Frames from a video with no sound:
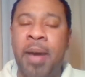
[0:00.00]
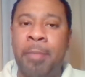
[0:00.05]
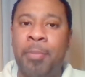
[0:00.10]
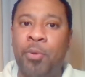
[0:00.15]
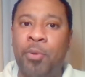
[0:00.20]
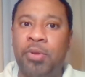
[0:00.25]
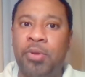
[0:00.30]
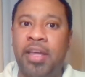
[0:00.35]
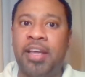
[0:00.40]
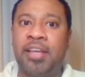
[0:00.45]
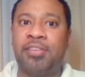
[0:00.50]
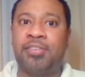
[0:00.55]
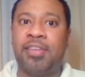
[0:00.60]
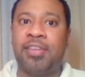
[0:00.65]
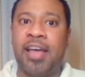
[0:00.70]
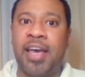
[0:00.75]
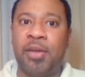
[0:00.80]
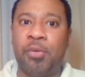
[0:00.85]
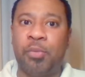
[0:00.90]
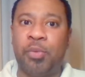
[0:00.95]
Bodega
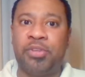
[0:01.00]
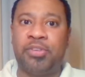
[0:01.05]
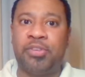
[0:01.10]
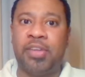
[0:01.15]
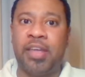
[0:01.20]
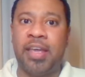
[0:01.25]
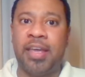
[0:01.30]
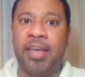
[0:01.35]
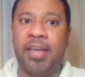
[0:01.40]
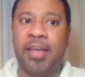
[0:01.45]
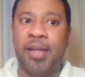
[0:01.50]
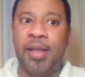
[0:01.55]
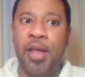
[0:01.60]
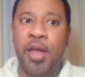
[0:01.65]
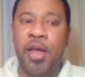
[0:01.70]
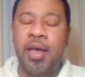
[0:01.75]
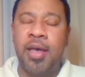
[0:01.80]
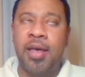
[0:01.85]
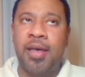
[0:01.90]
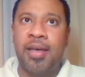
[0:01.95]
Sign would say
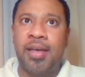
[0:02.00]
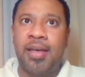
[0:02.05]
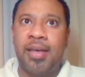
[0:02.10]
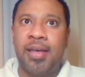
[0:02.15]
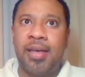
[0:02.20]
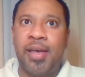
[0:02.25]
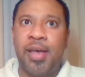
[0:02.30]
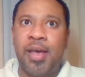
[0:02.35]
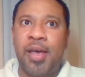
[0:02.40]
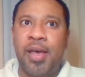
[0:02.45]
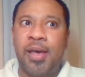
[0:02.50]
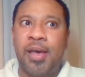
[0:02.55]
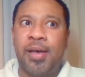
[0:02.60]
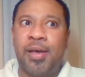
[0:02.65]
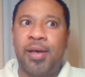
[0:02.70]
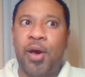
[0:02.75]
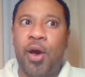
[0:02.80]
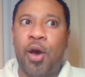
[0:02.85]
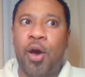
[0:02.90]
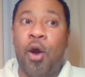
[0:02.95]

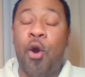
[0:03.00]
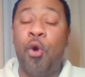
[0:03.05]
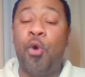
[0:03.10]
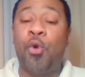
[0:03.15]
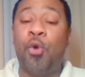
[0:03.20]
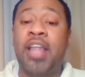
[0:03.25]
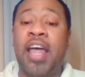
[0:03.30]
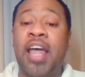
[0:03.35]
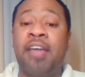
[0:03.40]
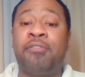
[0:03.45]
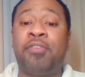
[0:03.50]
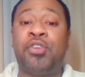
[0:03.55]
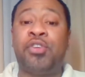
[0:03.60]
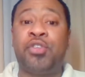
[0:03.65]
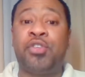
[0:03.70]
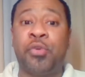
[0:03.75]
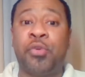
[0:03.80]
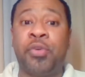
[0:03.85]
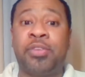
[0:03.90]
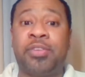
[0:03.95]
whole life
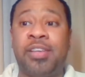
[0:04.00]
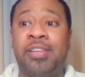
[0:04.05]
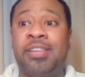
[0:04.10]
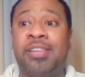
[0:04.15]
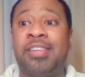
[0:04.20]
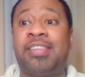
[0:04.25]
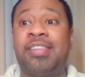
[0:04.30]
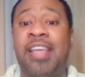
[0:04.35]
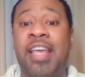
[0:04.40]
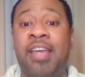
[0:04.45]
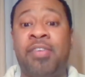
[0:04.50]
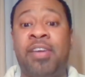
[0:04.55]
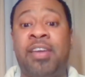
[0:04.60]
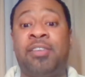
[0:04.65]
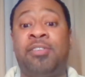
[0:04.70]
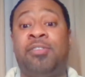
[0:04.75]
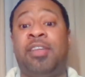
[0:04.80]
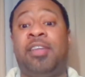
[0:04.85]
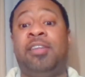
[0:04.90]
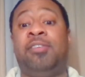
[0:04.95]
insurance is a
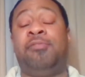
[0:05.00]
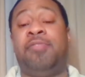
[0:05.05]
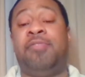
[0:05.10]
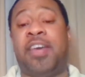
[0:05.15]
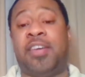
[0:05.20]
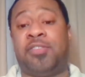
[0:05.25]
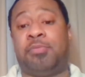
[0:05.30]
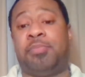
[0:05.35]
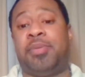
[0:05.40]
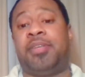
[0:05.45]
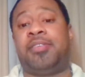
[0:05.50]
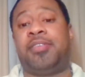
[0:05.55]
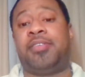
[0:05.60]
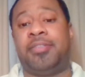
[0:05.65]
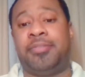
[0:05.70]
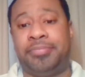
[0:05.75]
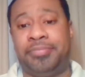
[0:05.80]
savings investment.